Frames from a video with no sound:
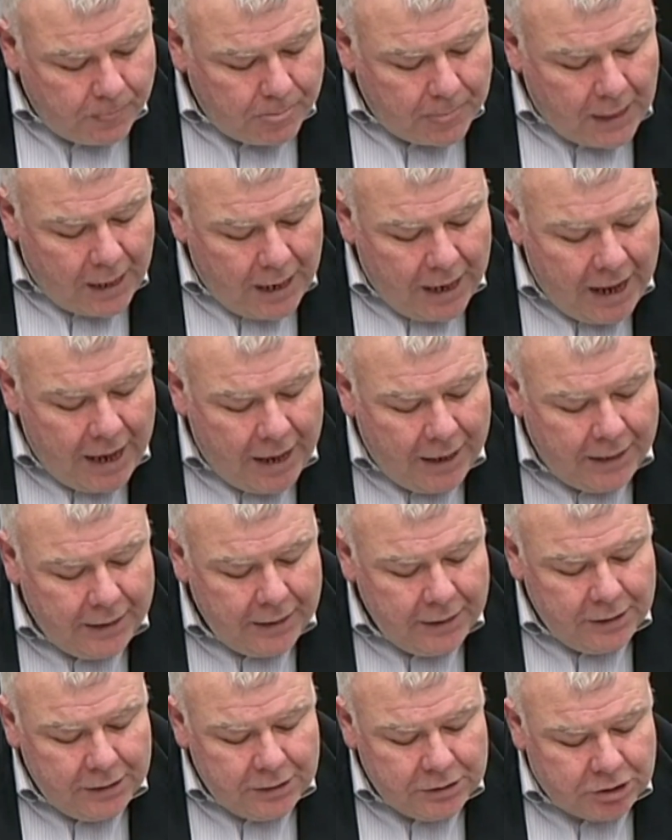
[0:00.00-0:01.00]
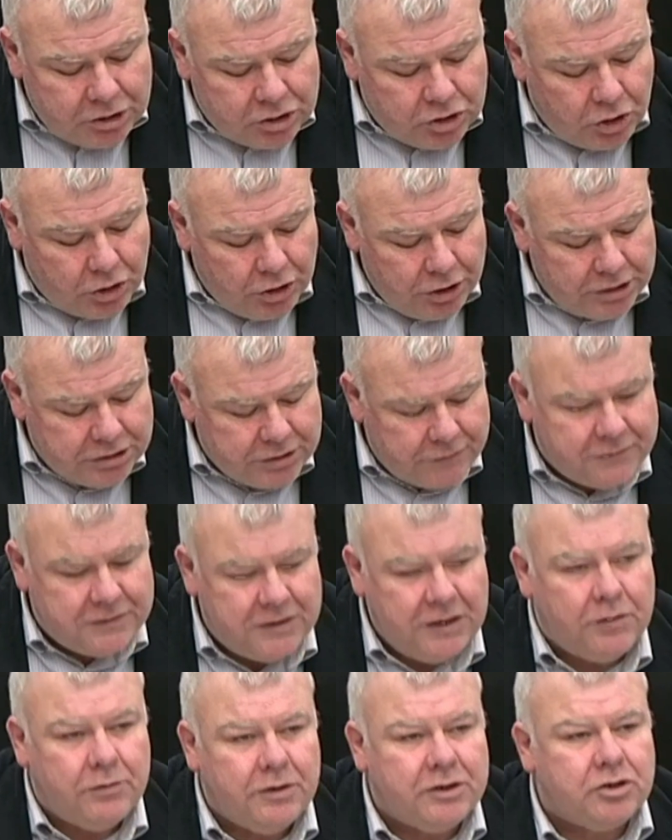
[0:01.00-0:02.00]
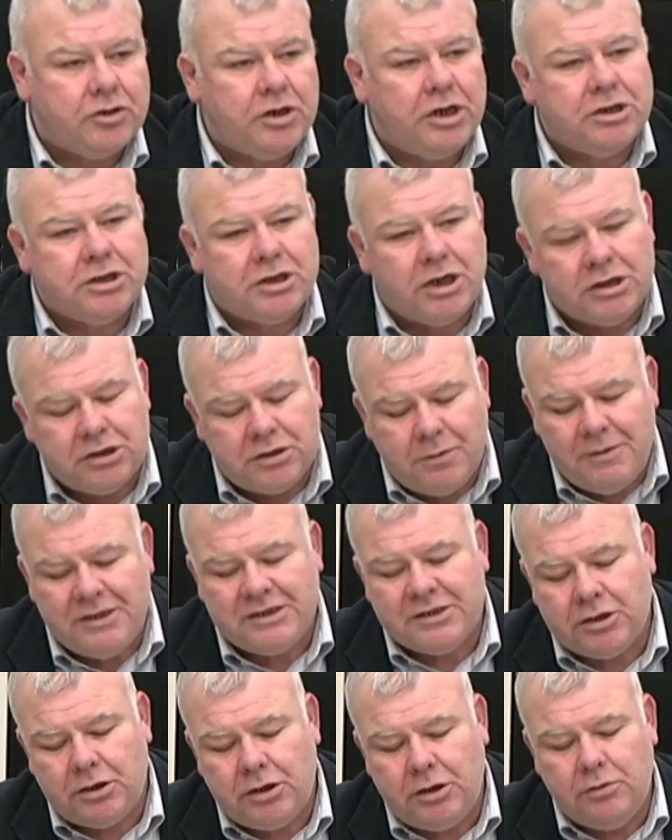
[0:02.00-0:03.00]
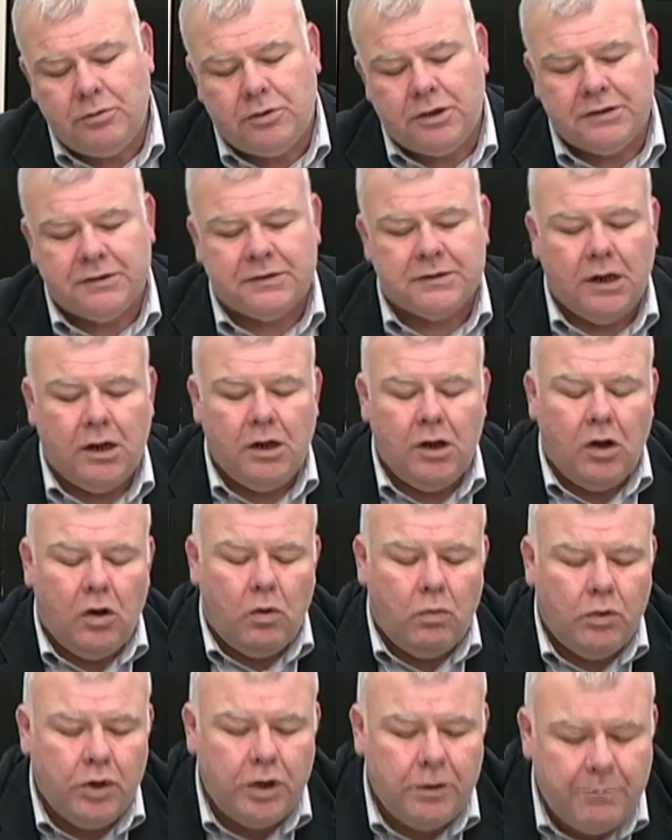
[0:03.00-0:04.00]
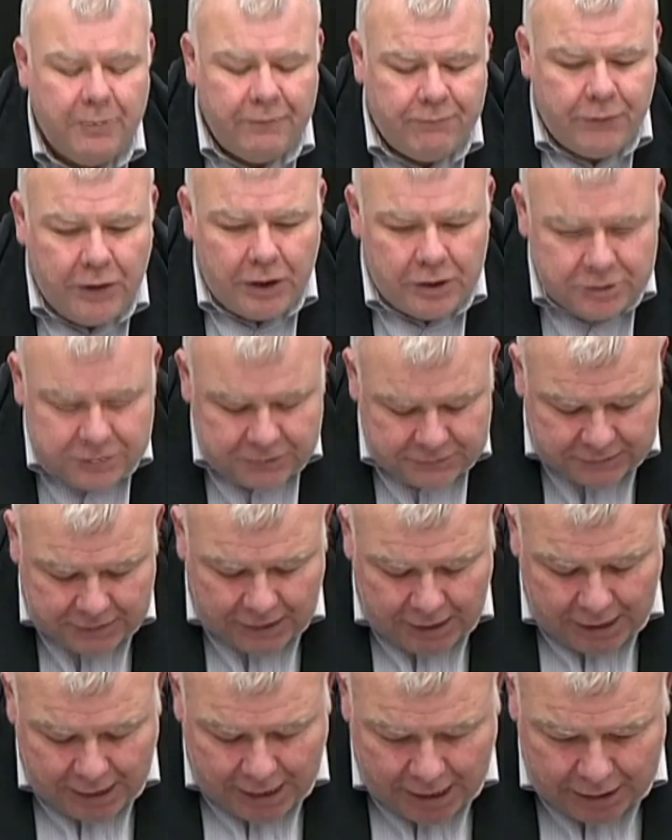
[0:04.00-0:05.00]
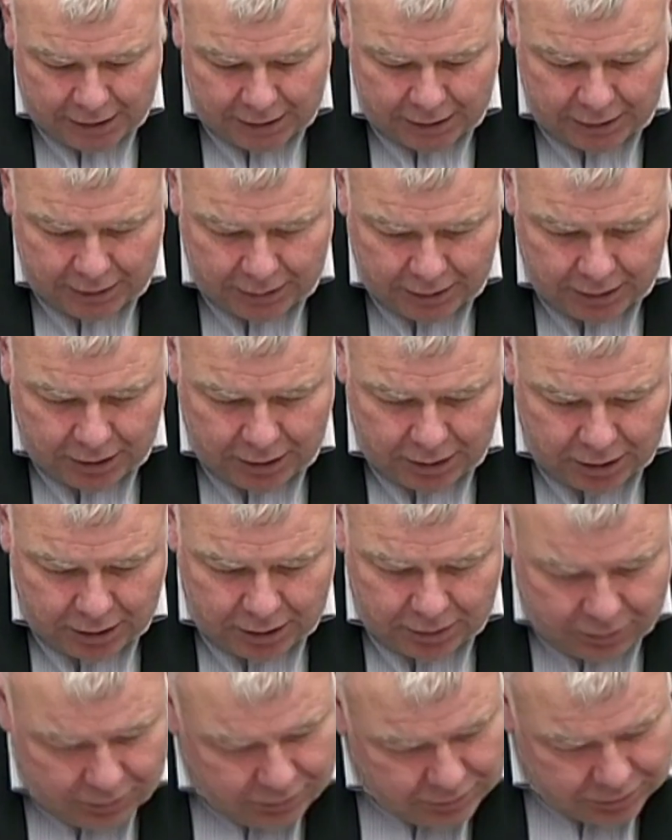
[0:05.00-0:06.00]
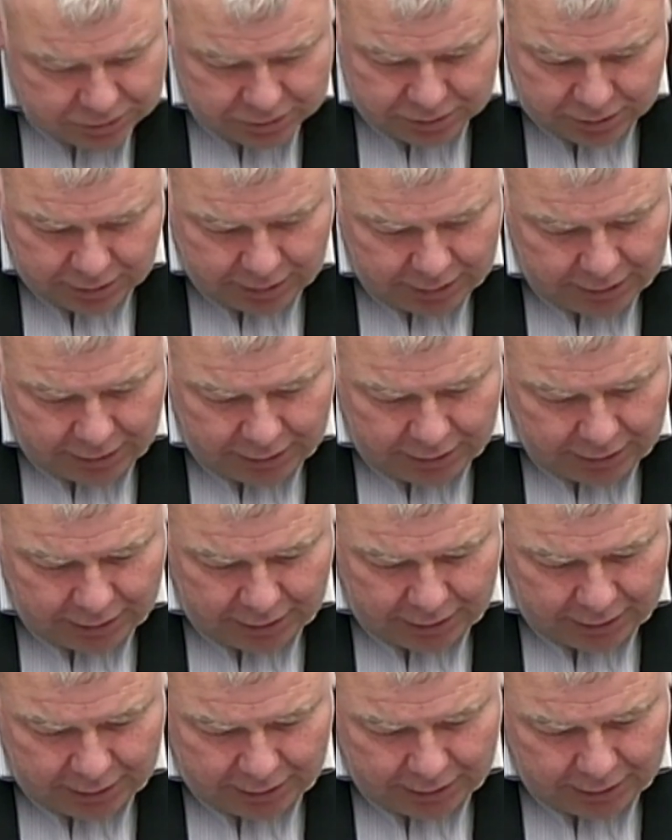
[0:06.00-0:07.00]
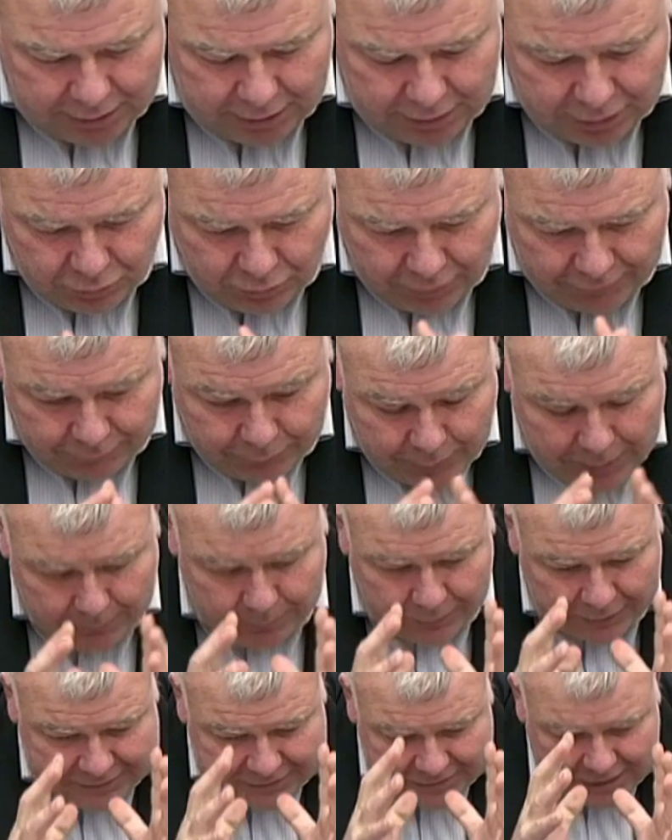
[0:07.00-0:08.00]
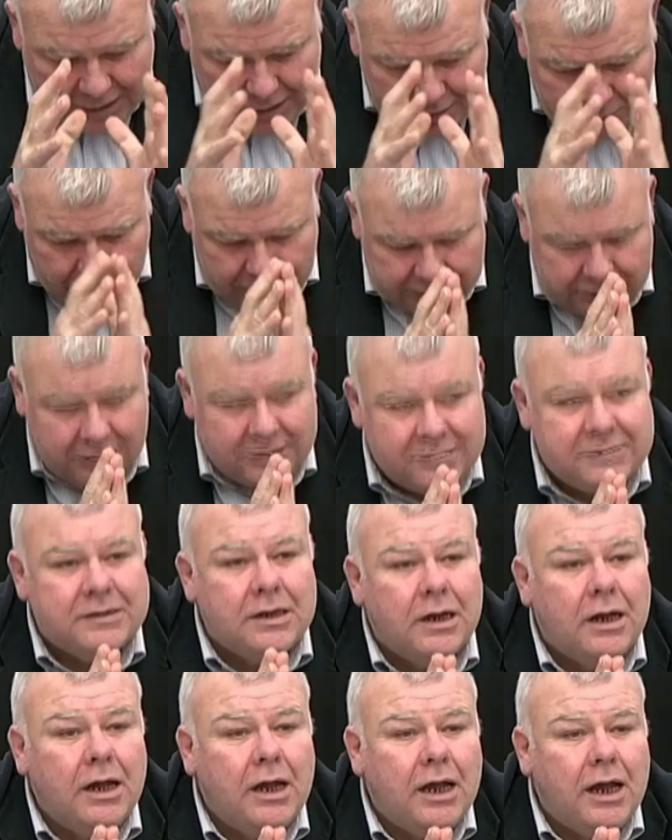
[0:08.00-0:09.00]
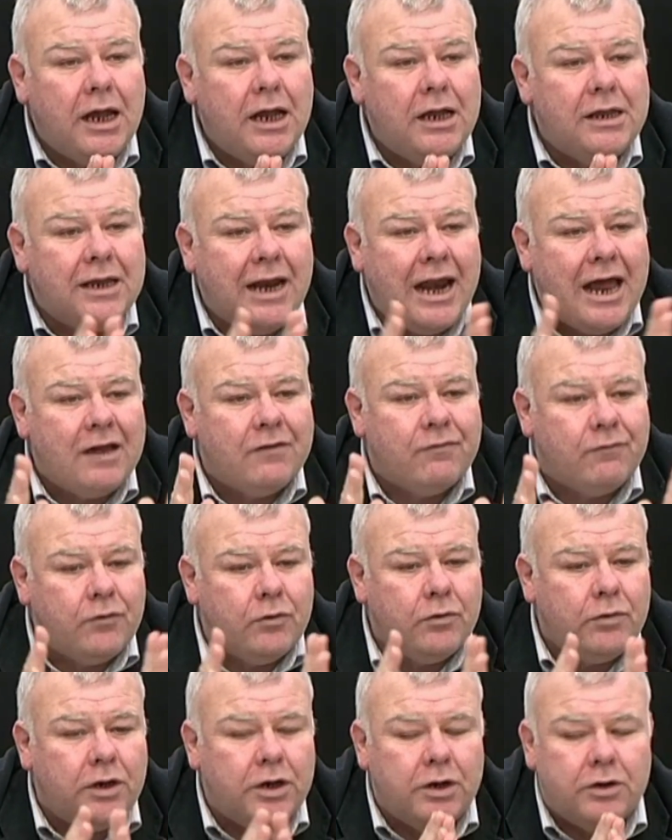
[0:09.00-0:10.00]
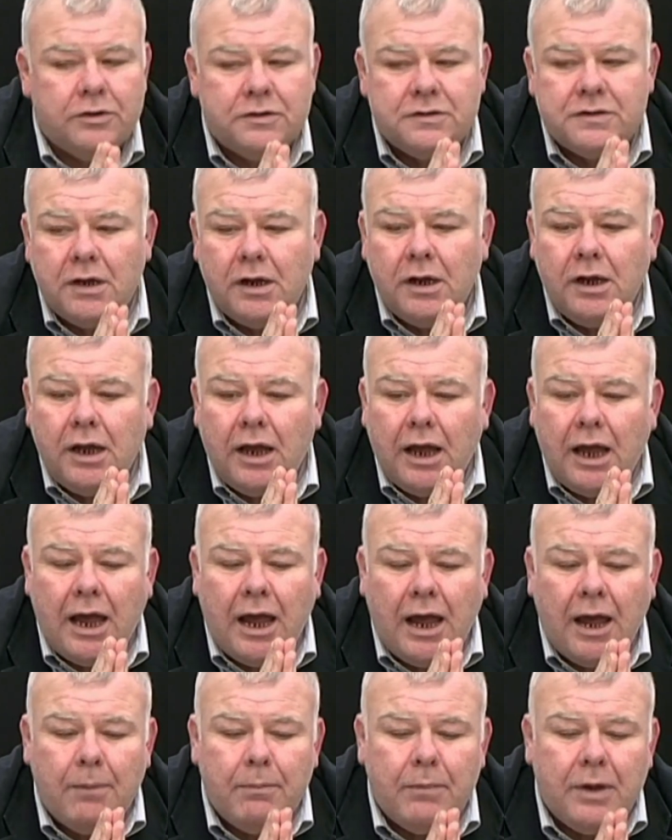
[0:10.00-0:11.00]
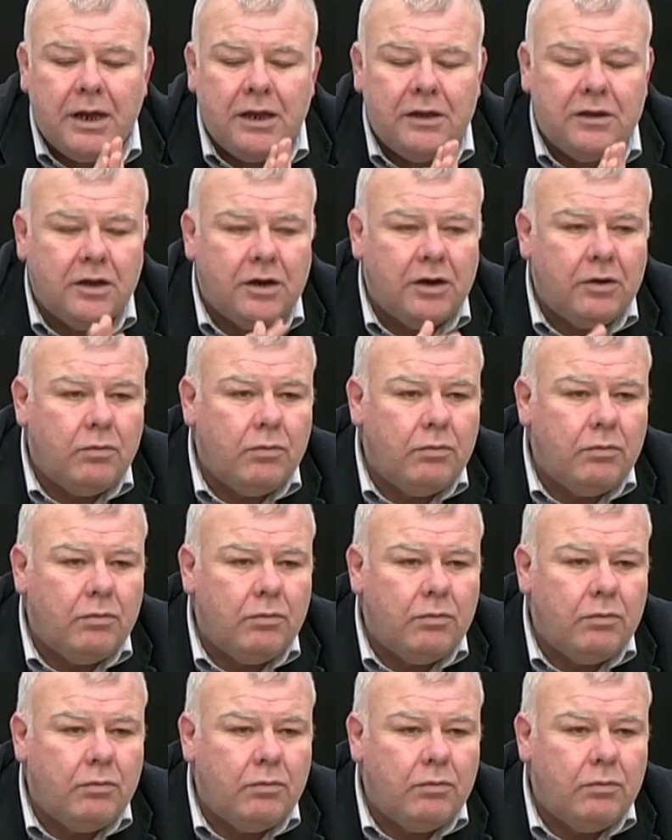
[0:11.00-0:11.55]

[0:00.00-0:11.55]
the tonnage of sequestration. And to Mr. Lucas, would it be fair to say, and look, you have people dealing with this in the last few years, in the